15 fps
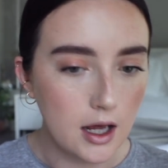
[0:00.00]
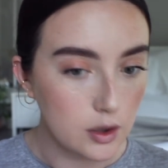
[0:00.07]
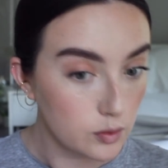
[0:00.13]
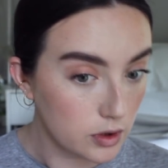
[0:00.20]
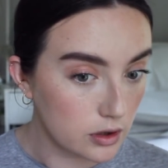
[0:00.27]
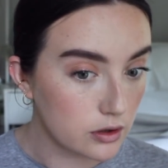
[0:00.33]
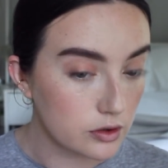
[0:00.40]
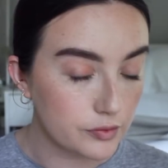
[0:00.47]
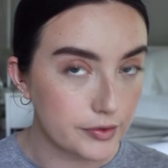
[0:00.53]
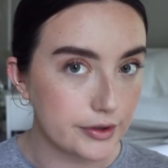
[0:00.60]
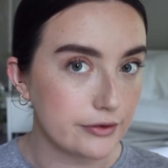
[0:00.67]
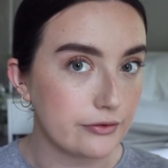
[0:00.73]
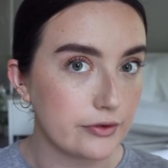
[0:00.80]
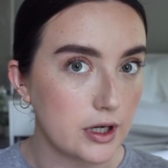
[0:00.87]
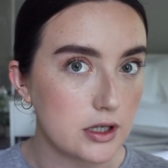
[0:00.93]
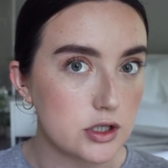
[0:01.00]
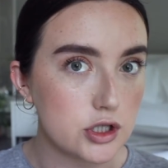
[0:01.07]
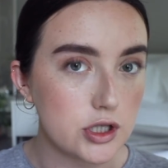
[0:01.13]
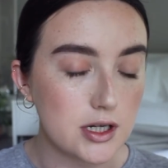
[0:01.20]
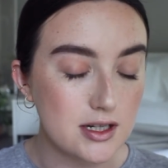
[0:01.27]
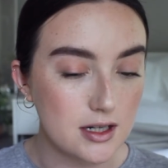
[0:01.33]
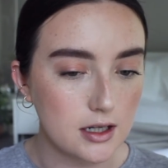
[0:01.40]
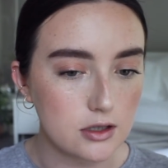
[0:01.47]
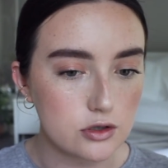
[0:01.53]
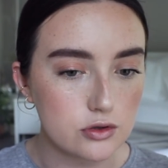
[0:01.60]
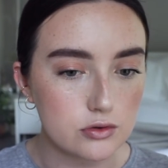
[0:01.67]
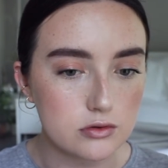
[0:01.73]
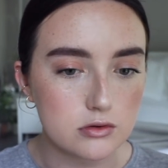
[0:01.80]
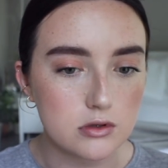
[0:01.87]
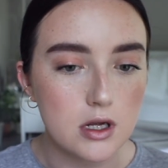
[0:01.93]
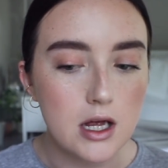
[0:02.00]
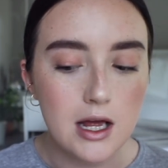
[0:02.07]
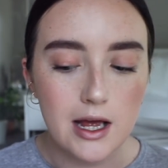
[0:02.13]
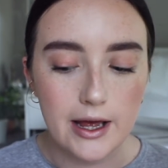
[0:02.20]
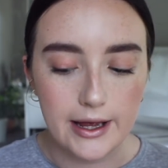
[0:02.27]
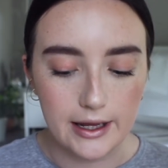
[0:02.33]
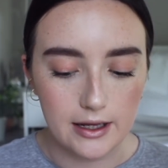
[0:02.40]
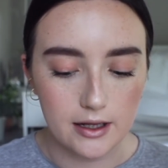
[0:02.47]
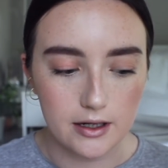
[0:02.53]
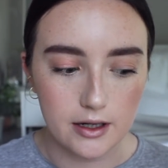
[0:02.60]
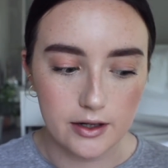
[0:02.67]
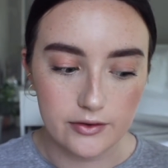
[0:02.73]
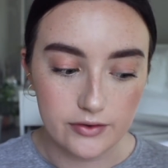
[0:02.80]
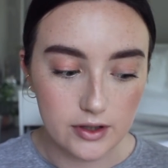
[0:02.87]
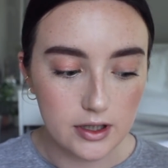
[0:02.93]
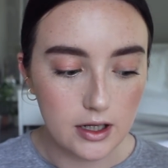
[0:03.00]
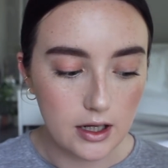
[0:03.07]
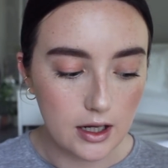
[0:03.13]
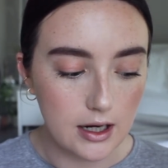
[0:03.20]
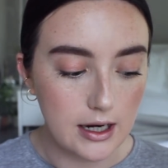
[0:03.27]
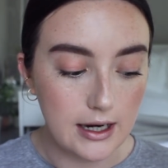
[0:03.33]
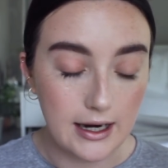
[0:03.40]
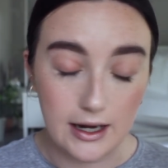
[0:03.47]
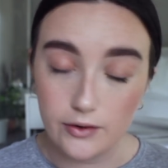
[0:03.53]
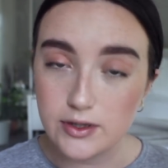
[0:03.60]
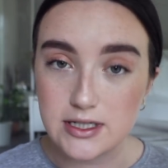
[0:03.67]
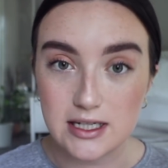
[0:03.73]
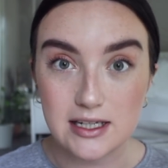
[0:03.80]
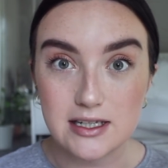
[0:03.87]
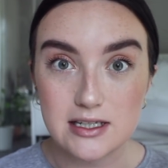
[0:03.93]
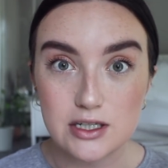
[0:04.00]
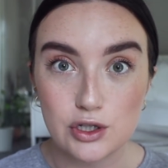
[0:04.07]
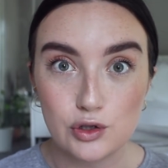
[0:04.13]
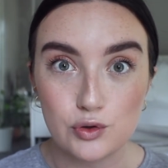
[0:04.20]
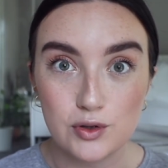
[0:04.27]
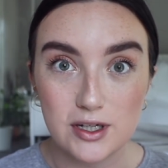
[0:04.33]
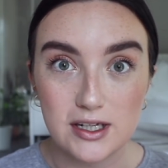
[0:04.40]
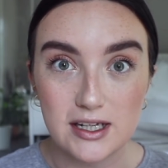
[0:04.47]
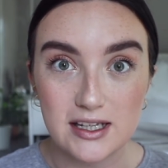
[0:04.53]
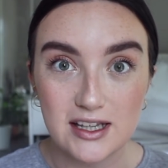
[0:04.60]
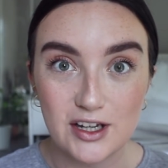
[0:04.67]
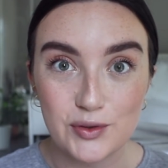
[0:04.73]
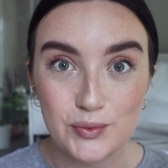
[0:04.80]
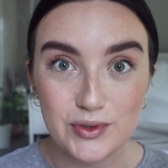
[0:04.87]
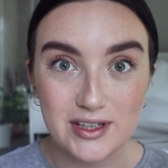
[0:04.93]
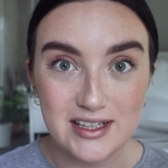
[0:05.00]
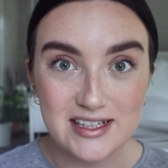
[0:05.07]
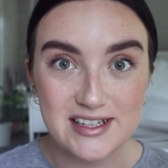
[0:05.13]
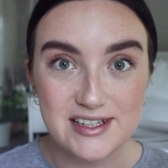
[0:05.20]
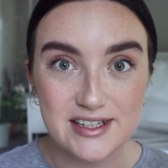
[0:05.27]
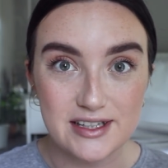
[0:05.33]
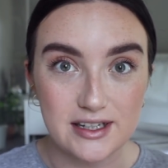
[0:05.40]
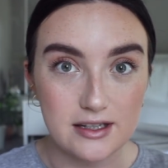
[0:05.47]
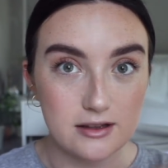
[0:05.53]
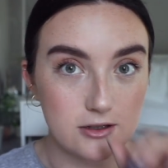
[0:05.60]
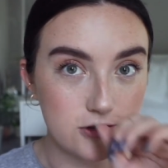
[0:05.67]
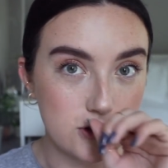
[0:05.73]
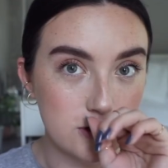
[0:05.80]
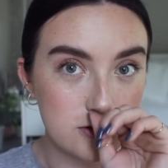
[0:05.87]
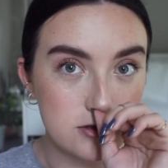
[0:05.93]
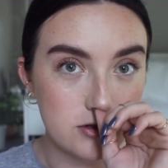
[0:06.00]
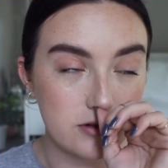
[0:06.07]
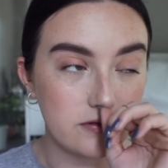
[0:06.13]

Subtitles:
I want to look really fresh and natural, and I feel like nowadays you can get that really easily at the drugstore.